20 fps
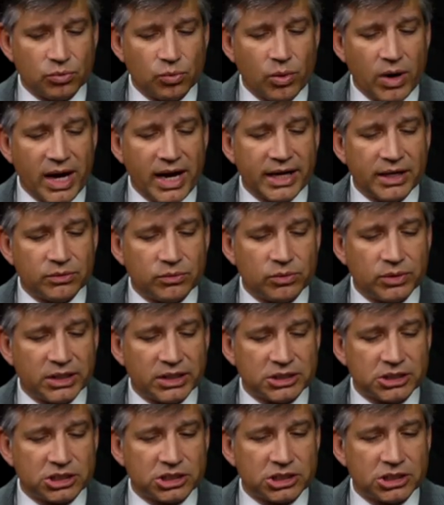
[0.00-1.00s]
way in
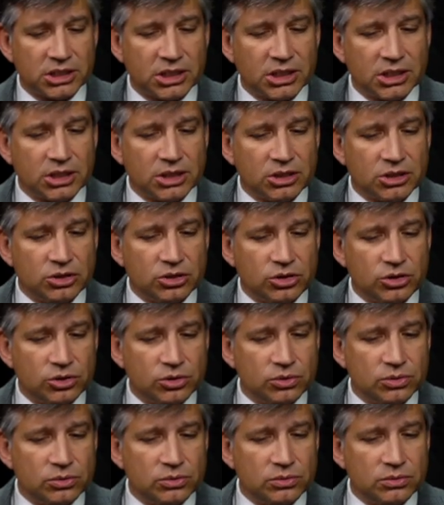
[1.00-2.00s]
which
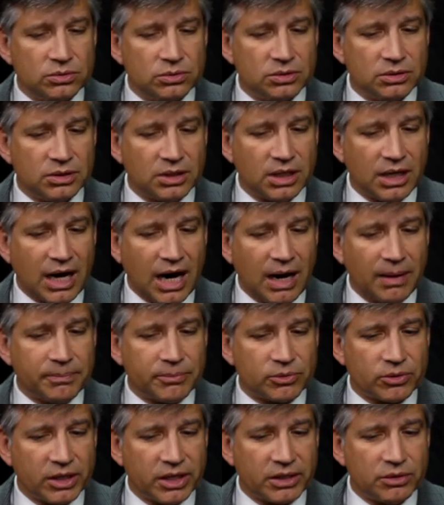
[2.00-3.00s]
you
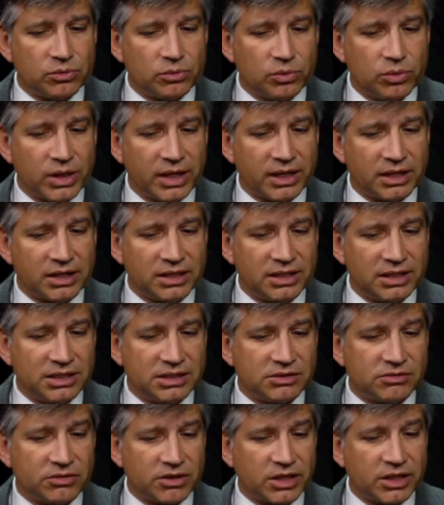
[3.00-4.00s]
operate with
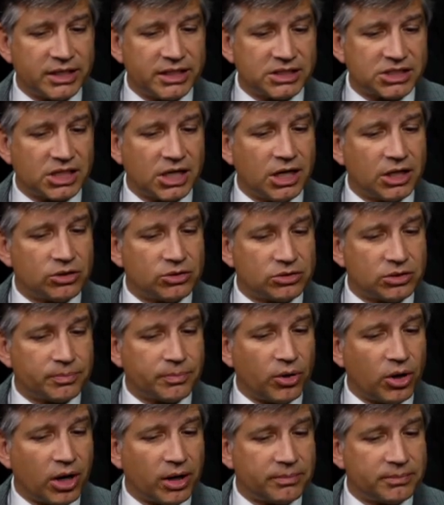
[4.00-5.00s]
these various other
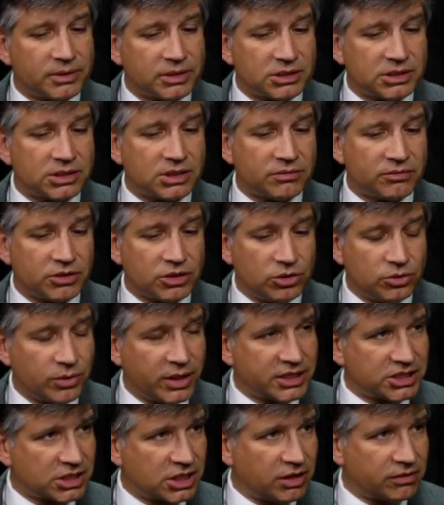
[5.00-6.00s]
departments of the
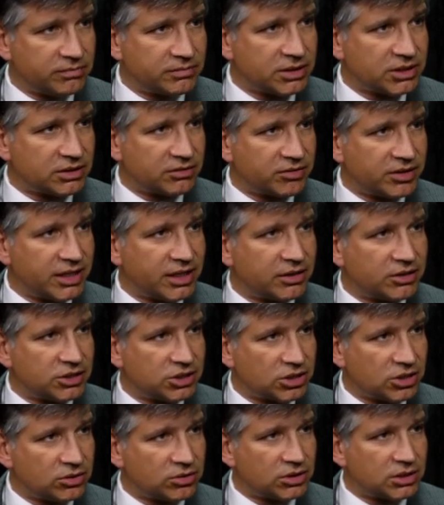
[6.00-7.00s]
U.S. government, of the
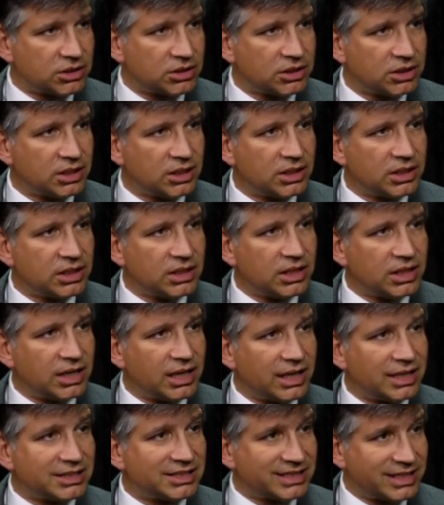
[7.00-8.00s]
Arizona
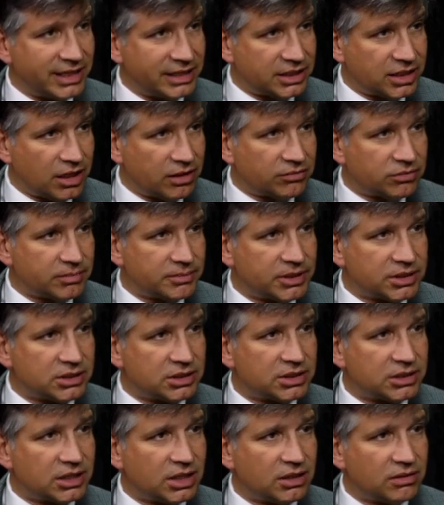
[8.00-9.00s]
state
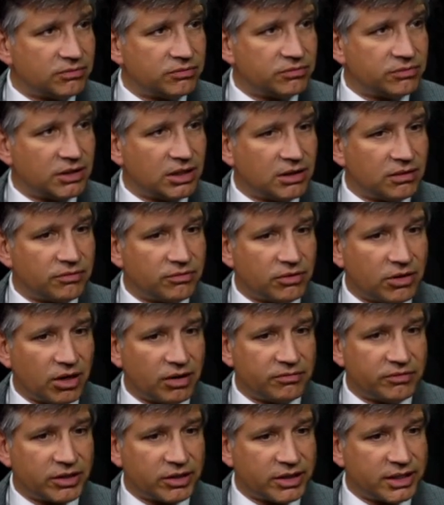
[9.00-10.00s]
government, of
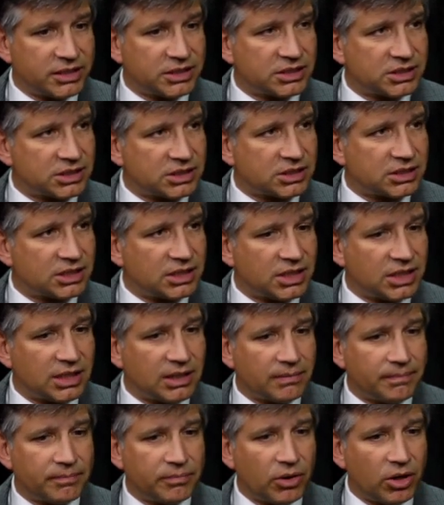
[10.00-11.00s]
our various
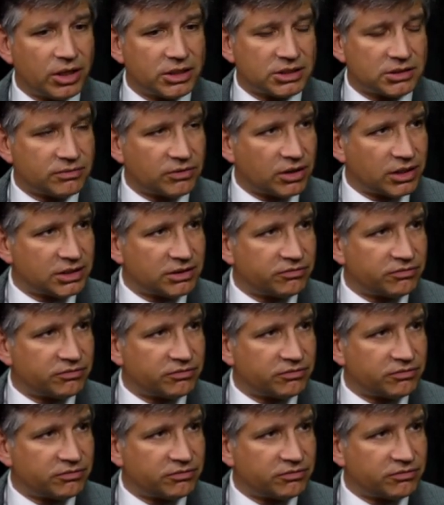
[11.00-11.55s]
parts of our